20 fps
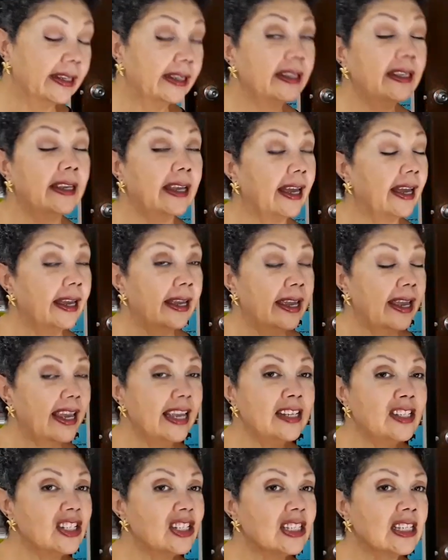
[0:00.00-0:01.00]
Yeah,
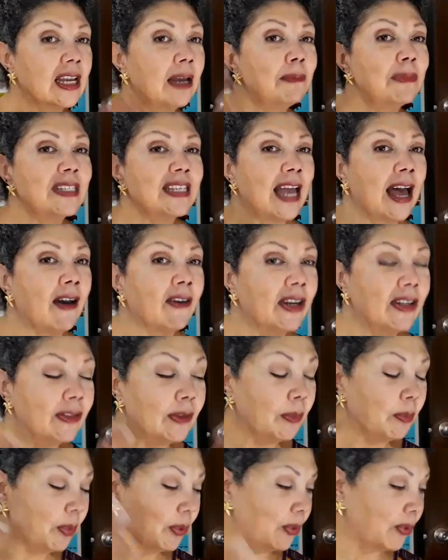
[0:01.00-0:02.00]
it just comes out in
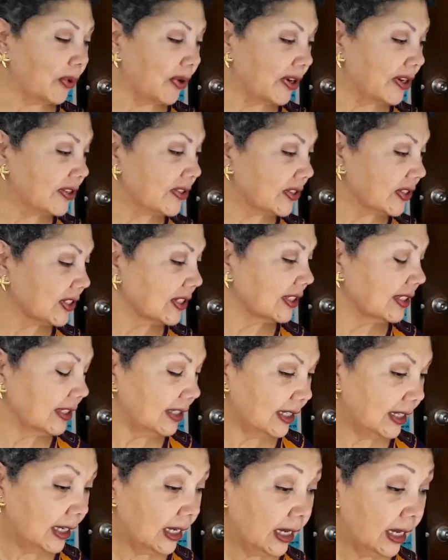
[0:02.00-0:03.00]
the pores.
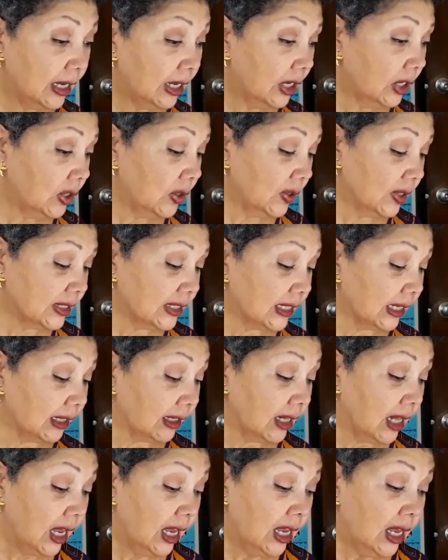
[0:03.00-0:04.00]
You could tell.
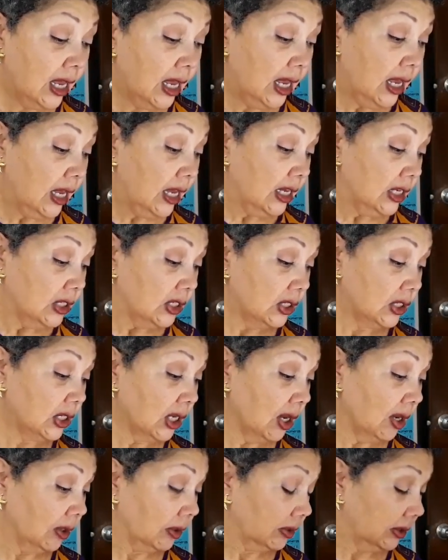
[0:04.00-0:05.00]

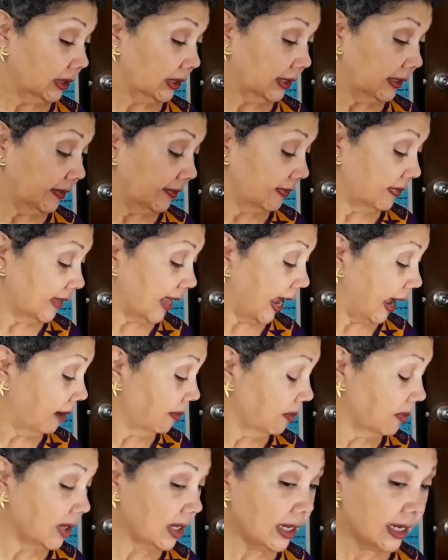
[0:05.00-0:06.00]
So
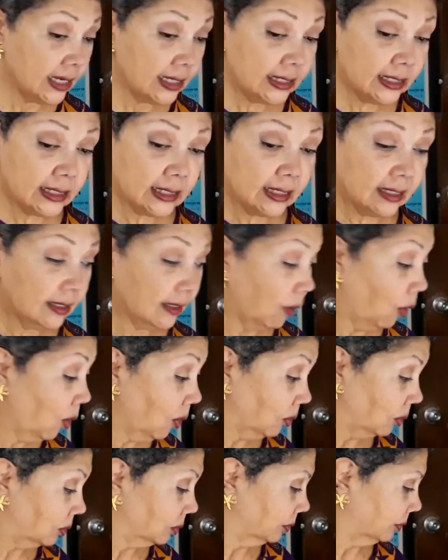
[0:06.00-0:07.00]
that was,
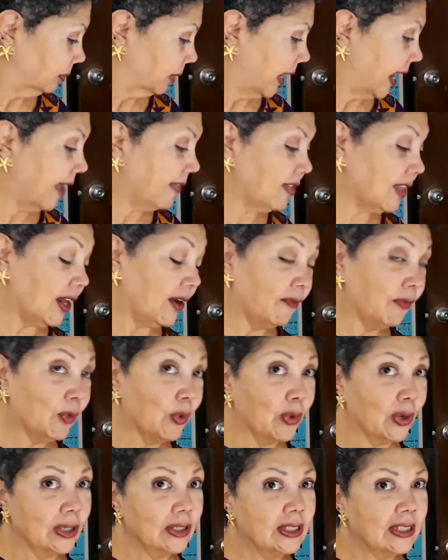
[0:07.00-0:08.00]
oh, and then of
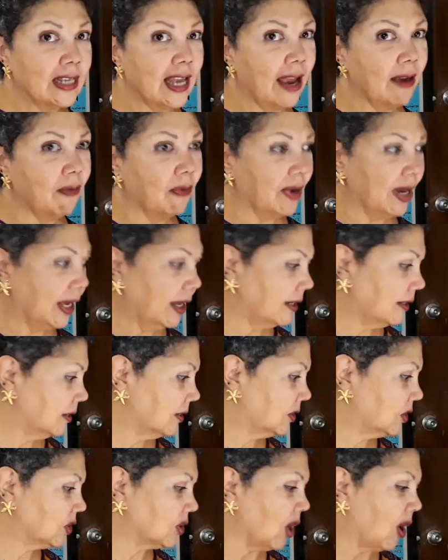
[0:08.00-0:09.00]
course I read
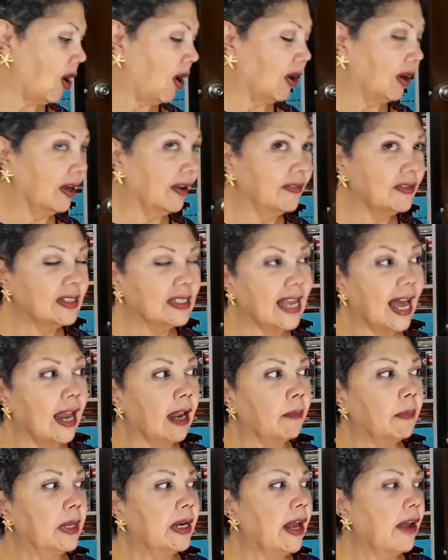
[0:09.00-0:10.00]
Song of
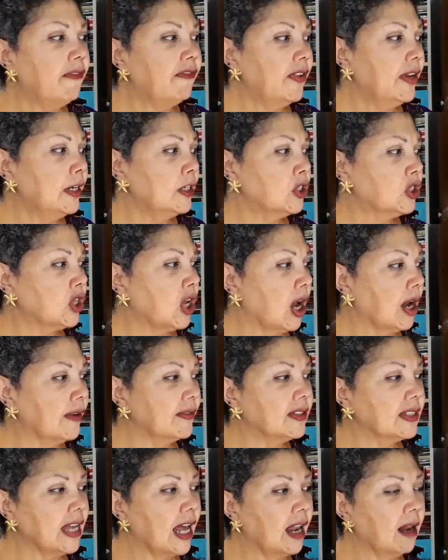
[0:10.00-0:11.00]
Solomon. I finished Song of
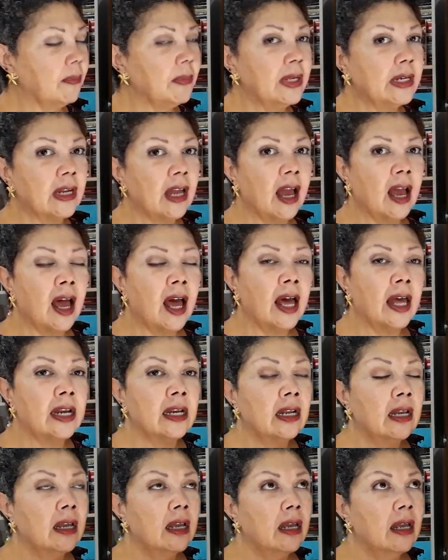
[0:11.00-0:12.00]
Solomon on
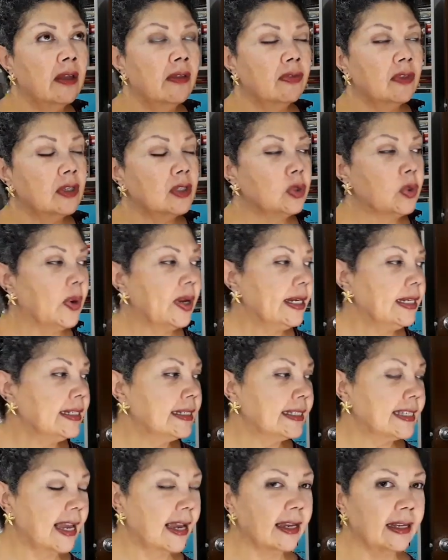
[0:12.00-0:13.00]
the
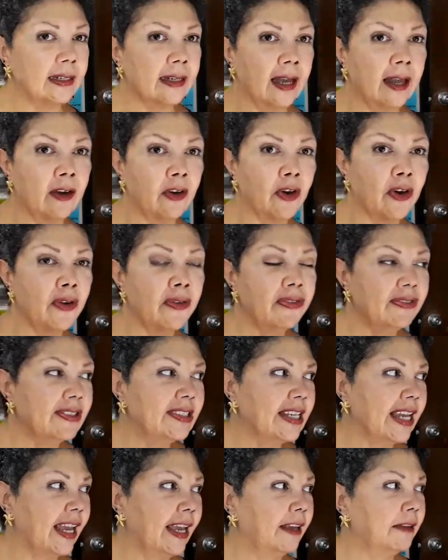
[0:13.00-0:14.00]
22nd, on Earth
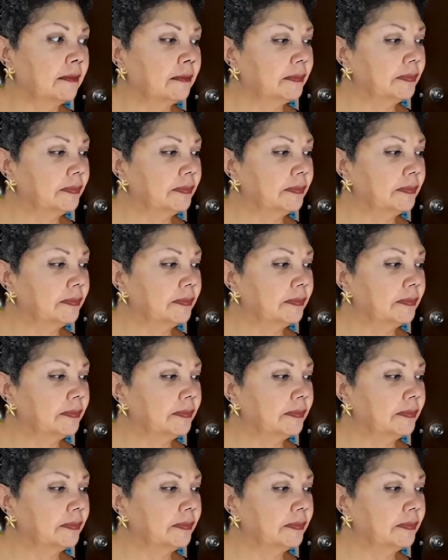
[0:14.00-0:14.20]
Day.